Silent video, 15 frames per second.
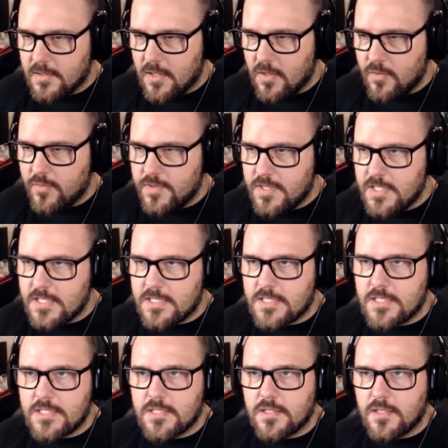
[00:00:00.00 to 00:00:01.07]
Oh,
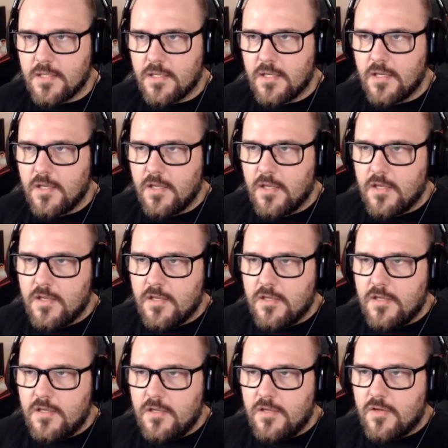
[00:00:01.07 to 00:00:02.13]
this.
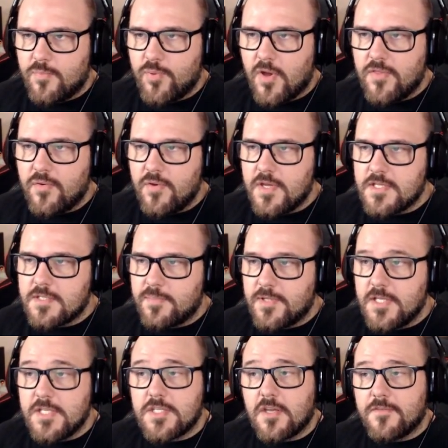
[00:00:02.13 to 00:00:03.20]
Your brother is a
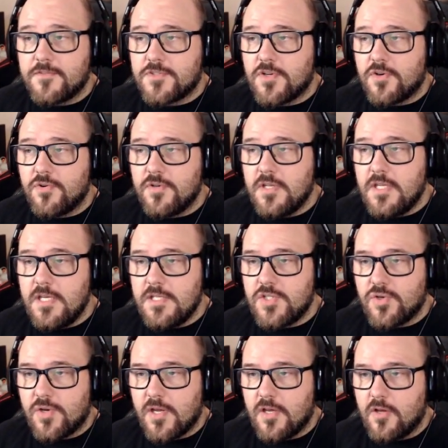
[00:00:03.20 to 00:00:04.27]
police officer who needs
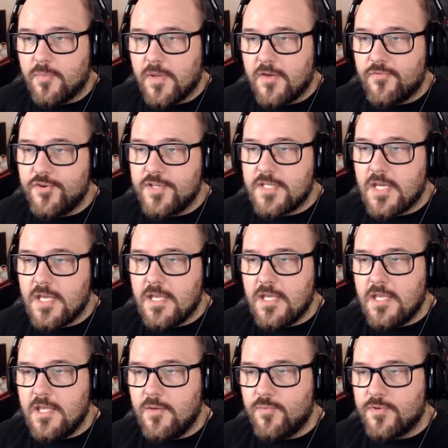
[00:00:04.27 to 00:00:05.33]
your help. Every day
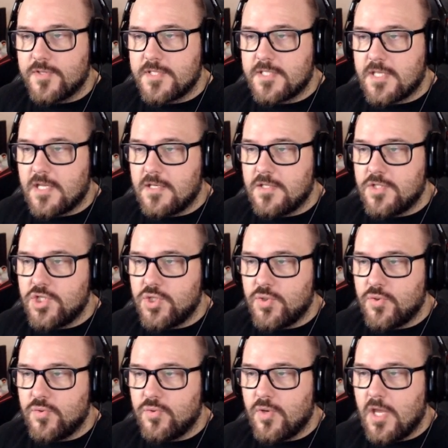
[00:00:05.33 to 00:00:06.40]
he will send
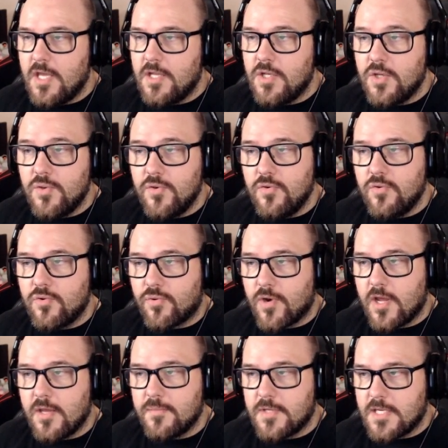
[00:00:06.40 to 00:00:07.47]
you a new
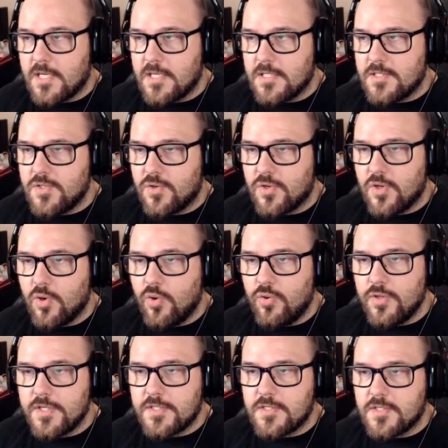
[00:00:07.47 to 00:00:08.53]
crime case. Your goal
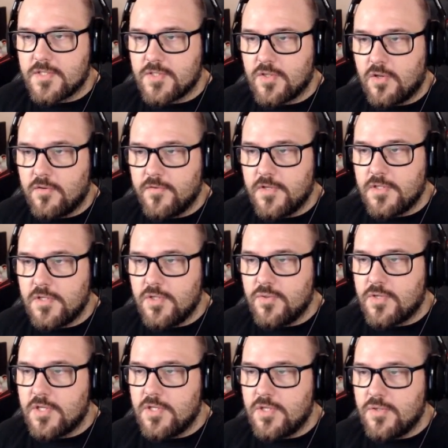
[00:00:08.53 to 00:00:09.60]
is to solve it. You
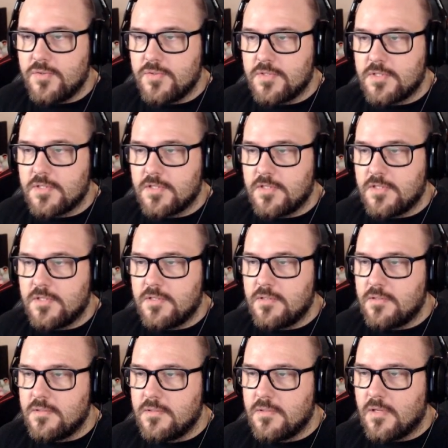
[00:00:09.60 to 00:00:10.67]
can use
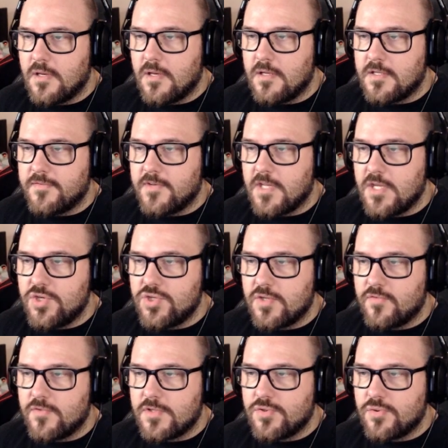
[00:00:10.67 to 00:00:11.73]
uh,
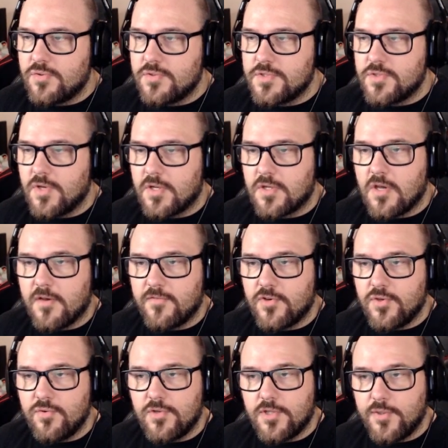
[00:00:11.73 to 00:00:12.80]
divination rituals to uncover
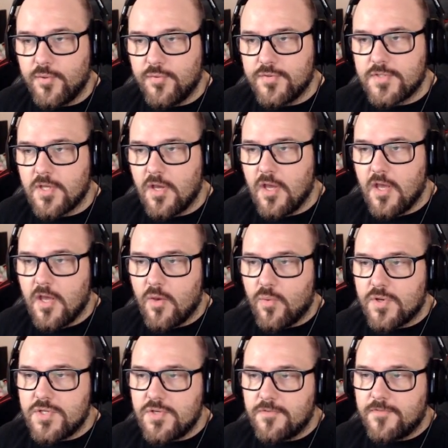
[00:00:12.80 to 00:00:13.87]
new clues.
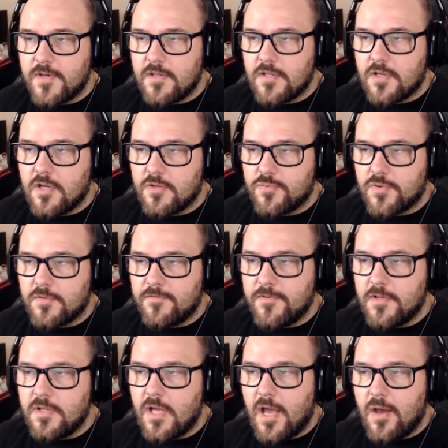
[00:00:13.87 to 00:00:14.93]
Once you find the culprit,
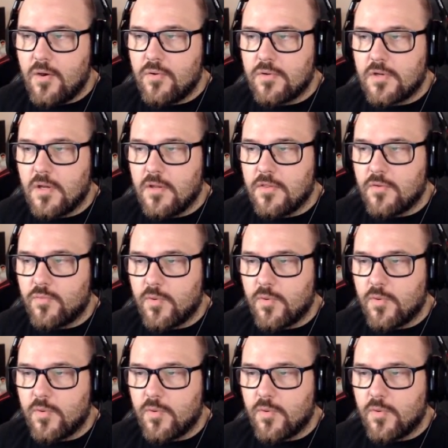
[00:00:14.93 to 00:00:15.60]
fill out the